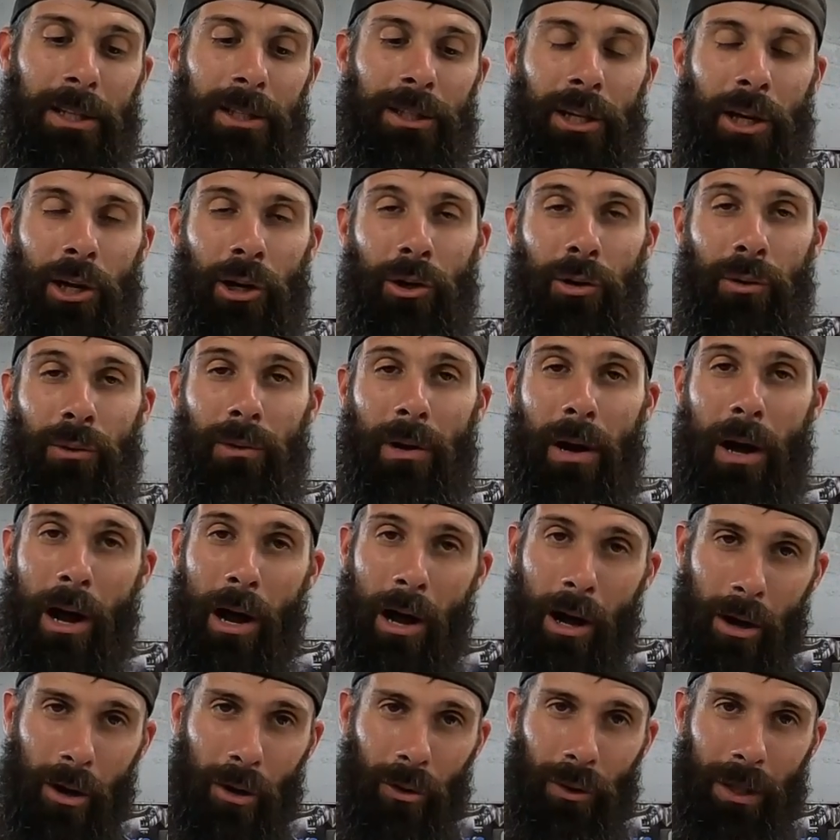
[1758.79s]
So
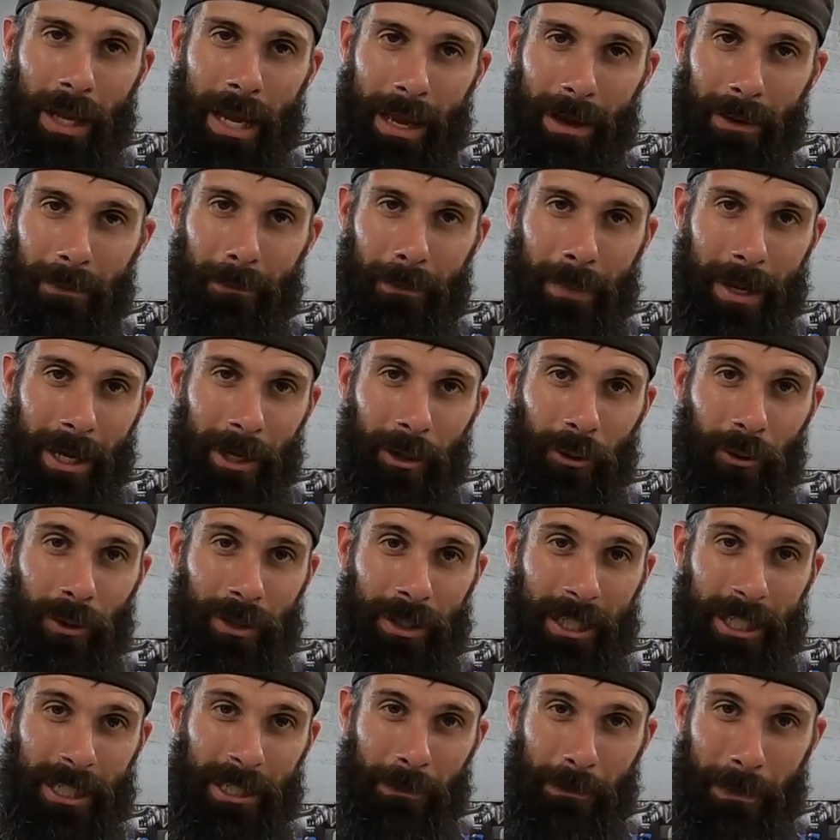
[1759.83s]
all that
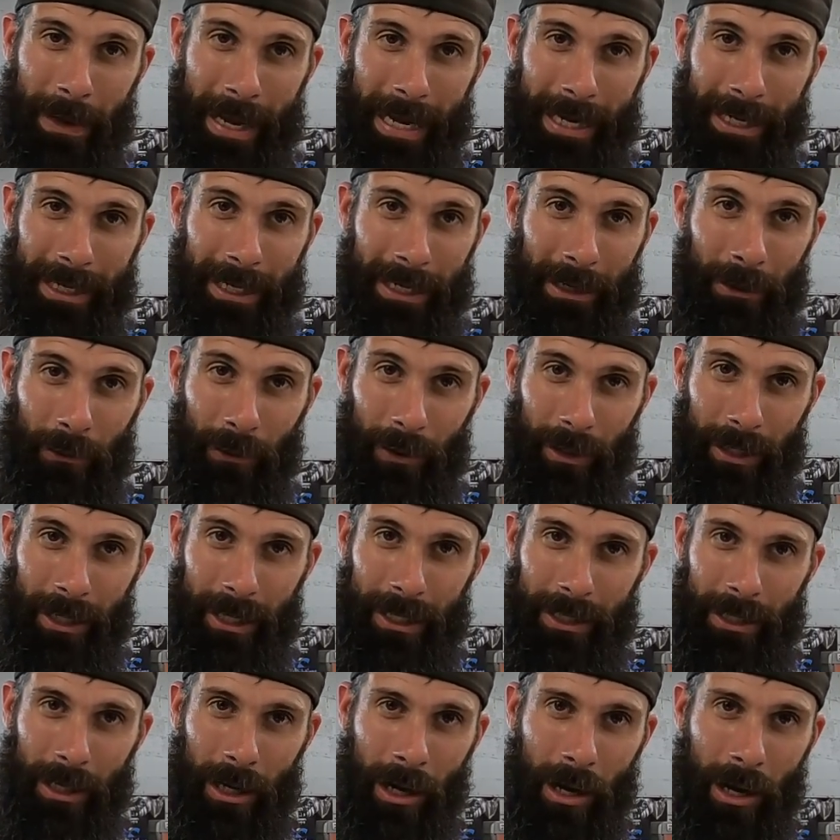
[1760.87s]
metal is expanding when it
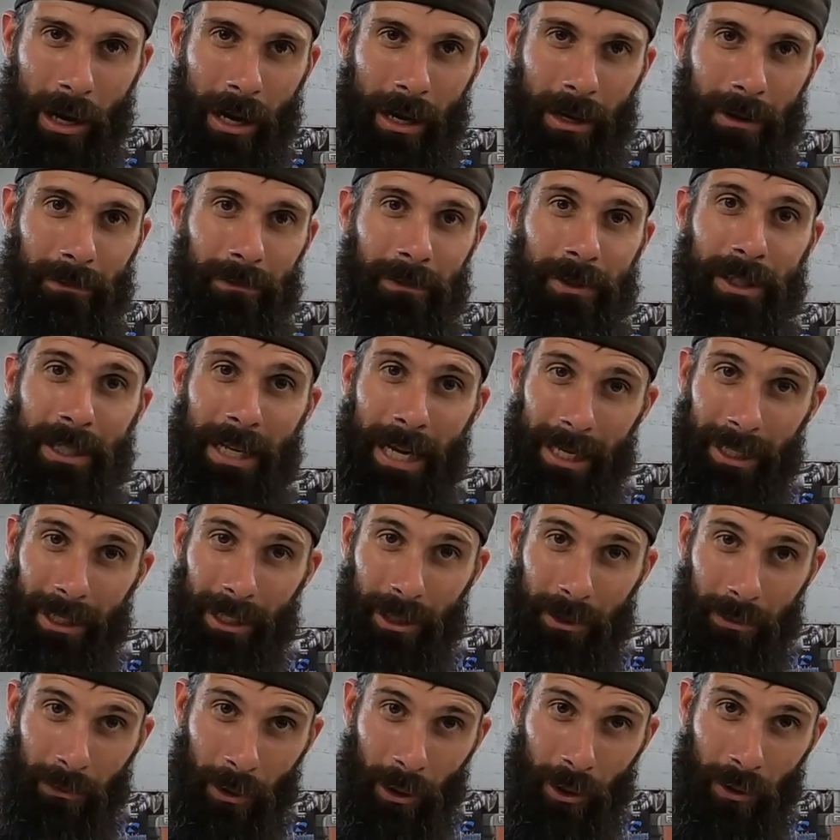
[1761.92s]
gets hot.
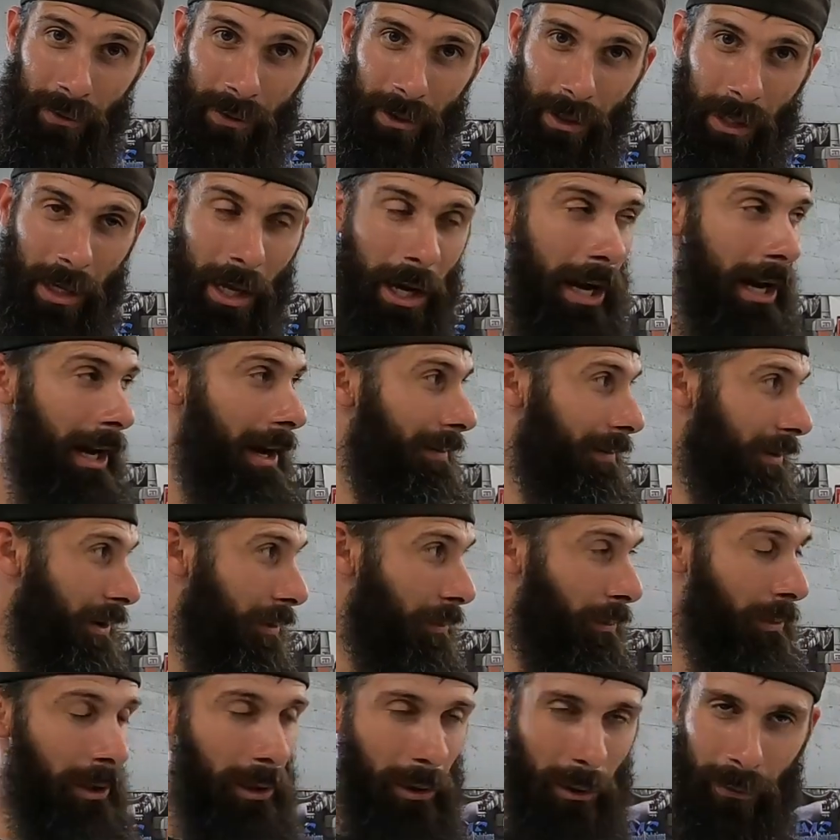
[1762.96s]
Stainless moves a lot, I've
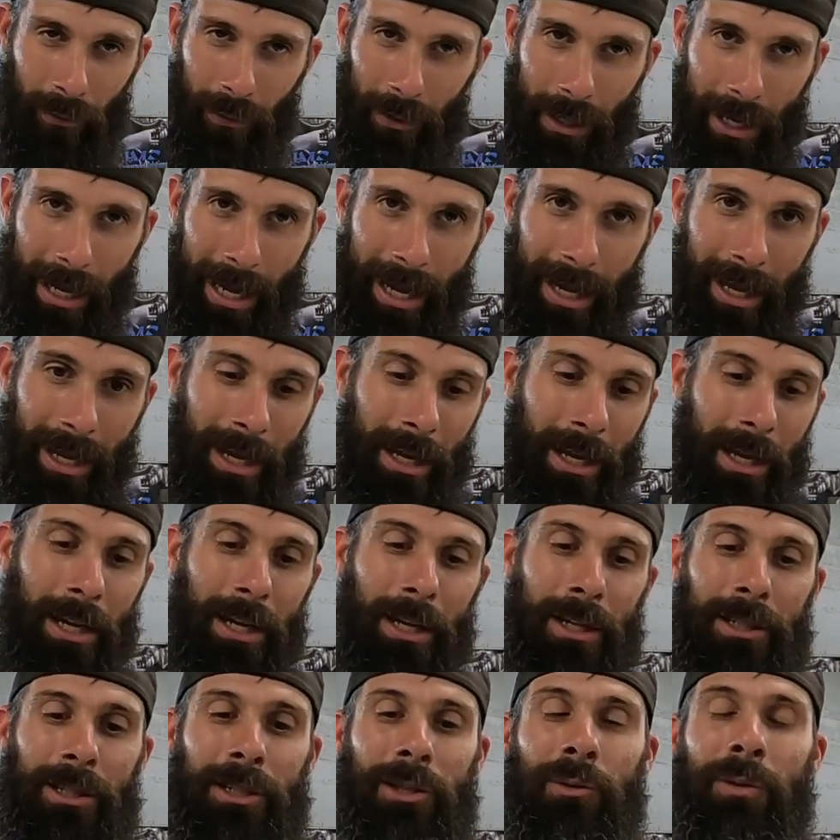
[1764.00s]
done one over that.
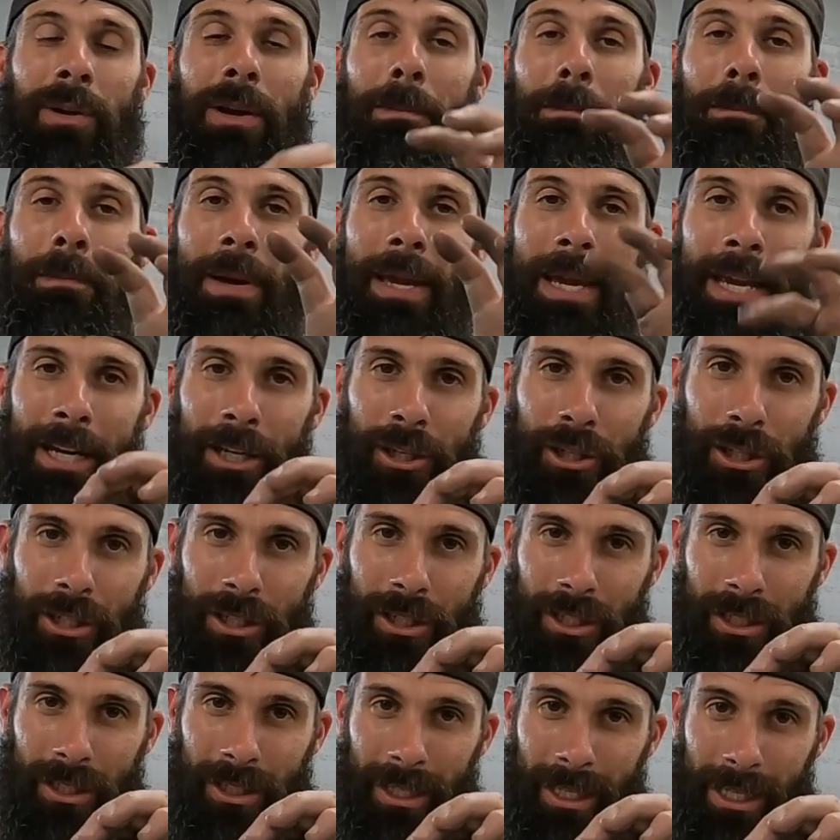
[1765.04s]
So it
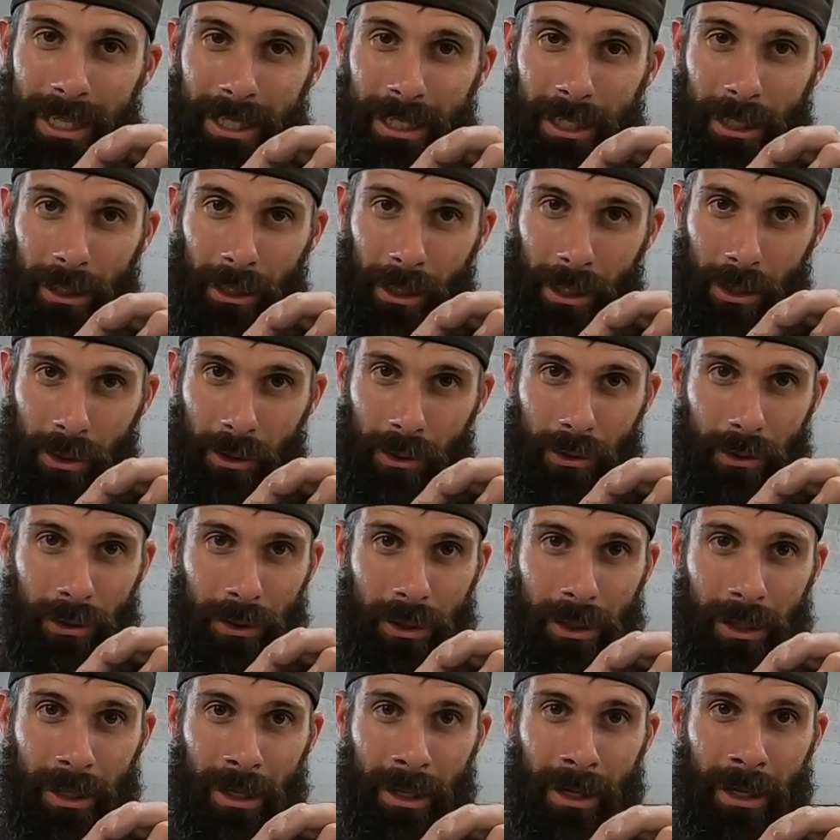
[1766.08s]
pinches this
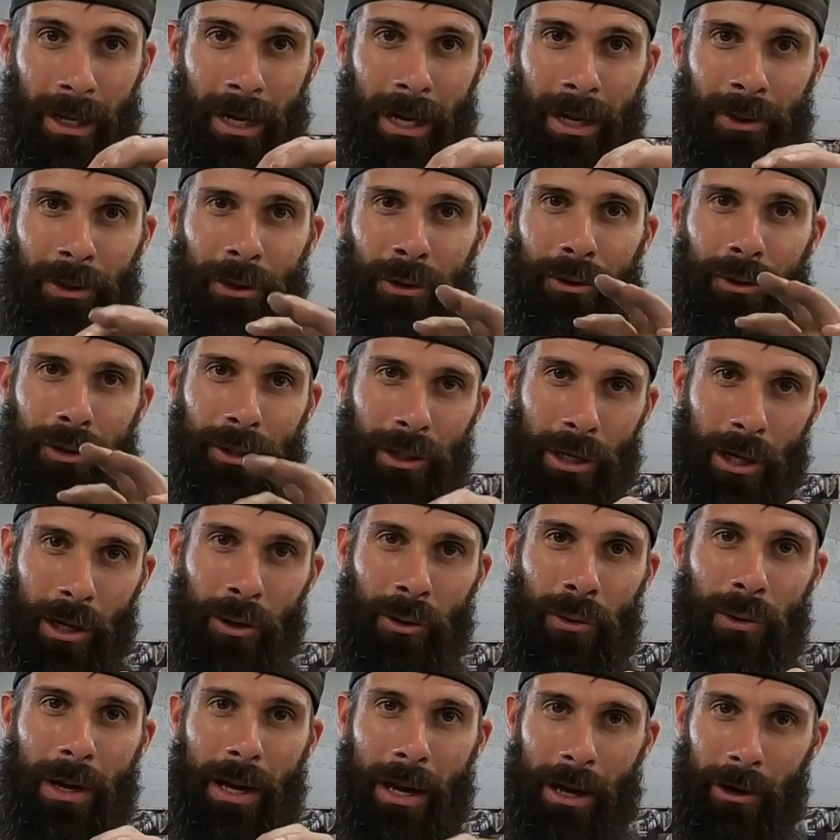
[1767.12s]
closed and there's
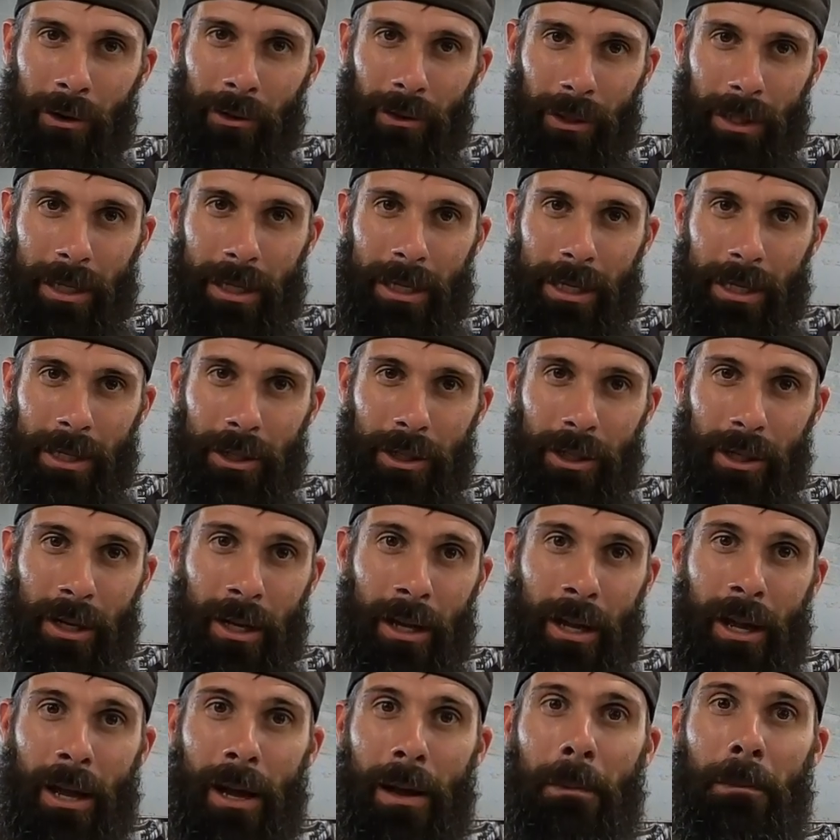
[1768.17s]
no air leakage.
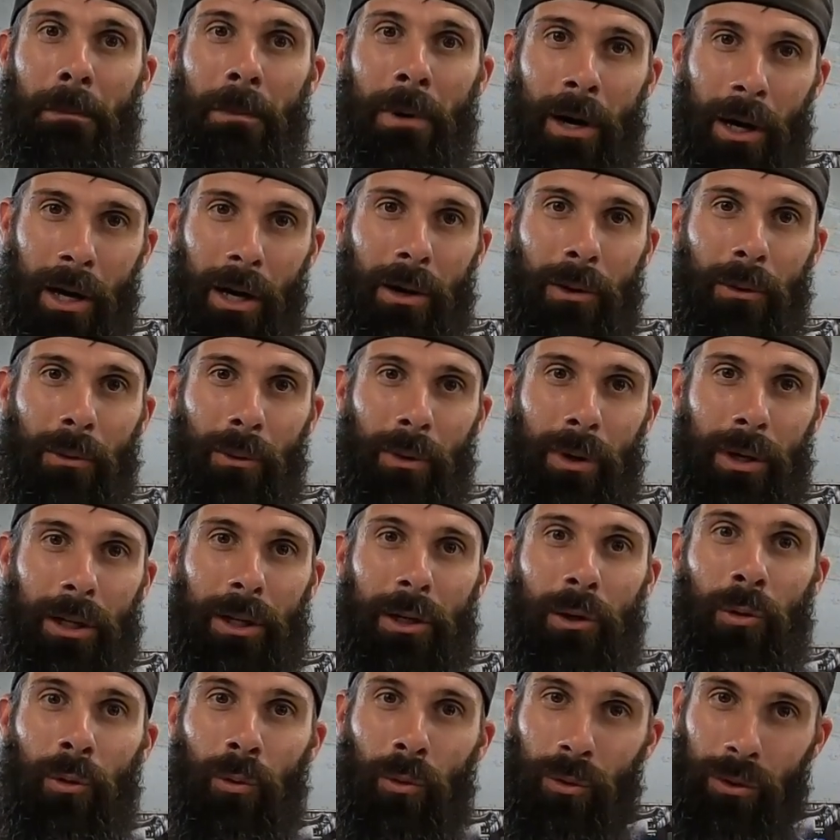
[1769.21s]
But when
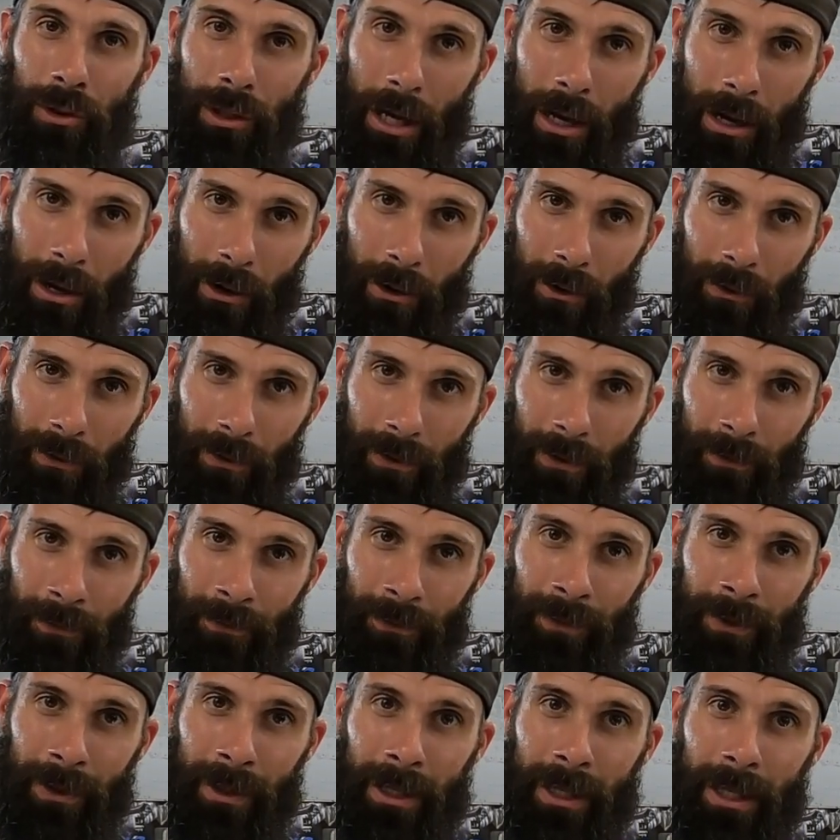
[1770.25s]
it cools off,
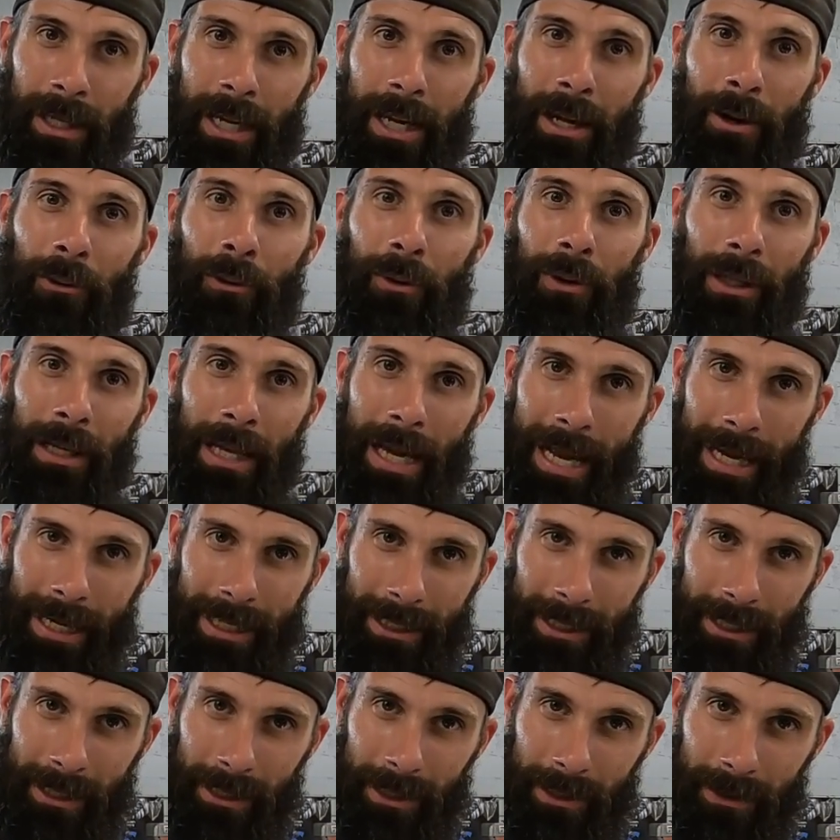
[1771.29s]
it
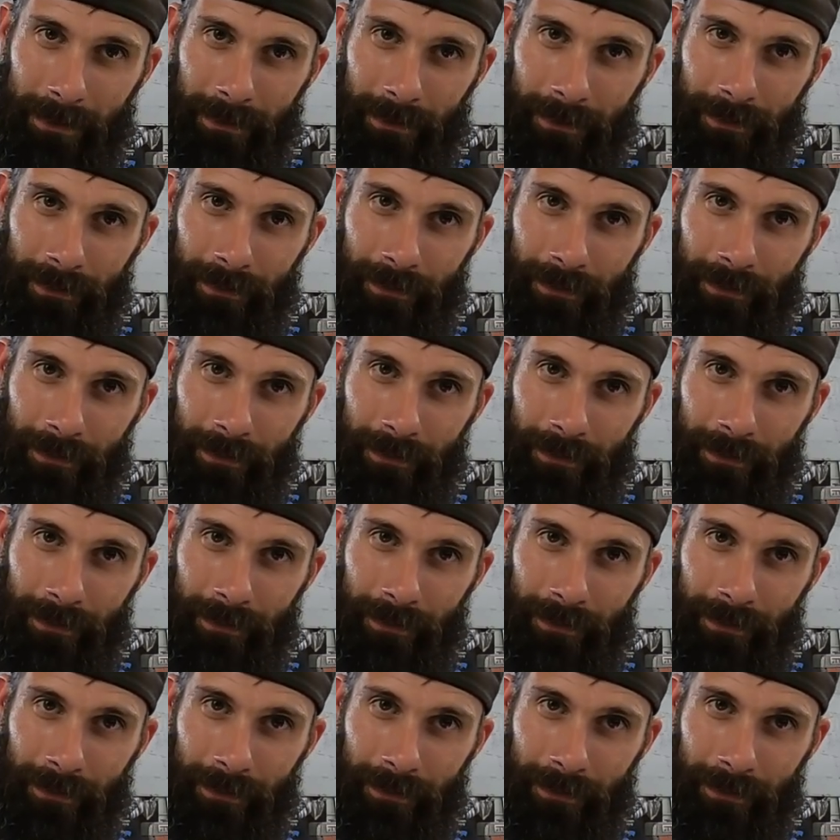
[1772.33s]
relaxes.